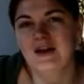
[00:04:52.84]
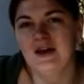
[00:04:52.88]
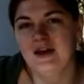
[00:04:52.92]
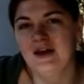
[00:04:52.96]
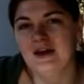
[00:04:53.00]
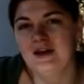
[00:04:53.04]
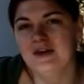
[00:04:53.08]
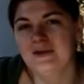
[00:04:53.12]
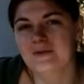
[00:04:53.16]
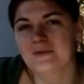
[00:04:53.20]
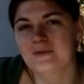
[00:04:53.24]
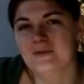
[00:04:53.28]

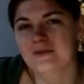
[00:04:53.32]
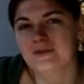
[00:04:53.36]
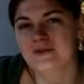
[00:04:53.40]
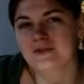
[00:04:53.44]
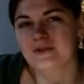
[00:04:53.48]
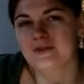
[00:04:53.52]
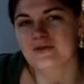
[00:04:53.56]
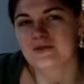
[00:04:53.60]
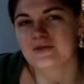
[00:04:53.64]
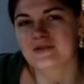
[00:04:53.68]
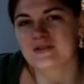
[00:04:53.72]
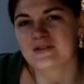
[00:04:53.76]
and it was
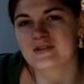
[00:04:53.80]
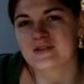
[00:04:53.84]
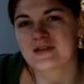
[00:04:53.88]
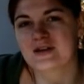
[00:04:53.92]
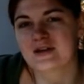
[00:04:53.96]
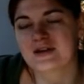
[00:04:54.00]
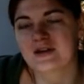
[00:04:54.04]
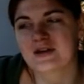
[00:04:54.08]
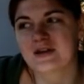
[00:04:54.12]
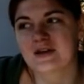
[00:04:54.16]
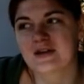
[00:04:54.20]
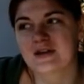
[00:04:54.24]

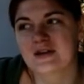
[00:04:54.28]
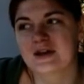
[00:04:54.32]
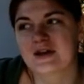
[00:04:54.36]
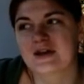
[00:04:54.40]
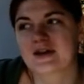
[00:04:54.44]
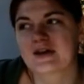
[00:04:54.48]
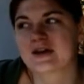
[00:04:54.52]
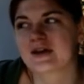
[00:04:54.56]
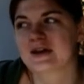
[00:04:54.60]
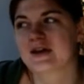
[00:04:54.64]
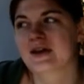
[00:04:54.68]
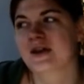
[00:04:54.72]
interesting
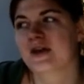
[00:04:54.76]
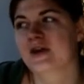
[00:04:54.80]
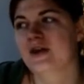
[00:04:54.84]
like